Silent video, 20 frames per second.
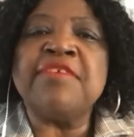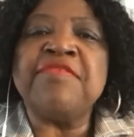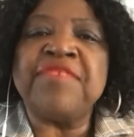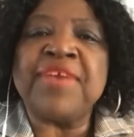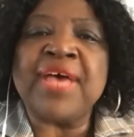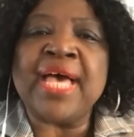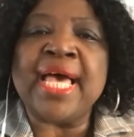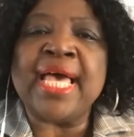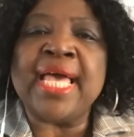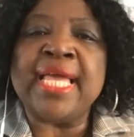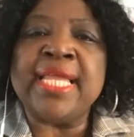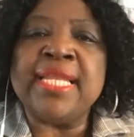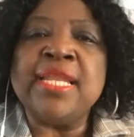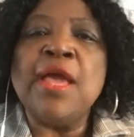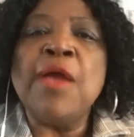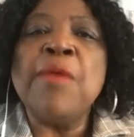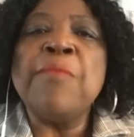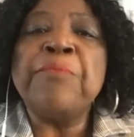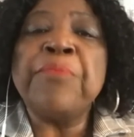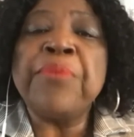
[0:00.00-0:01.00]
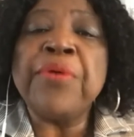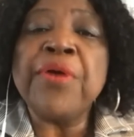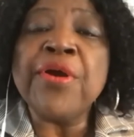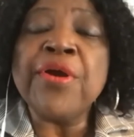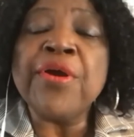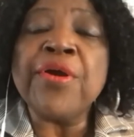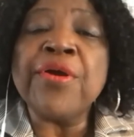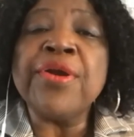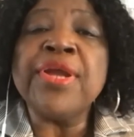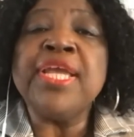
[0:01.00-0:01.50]
fine
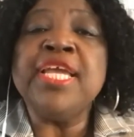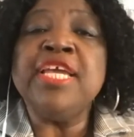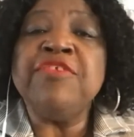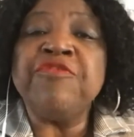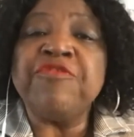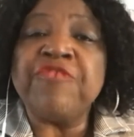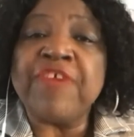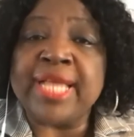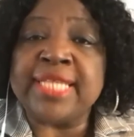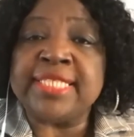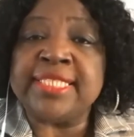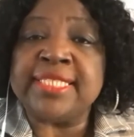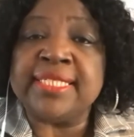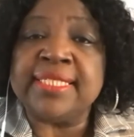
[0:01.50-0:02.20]
per infraction.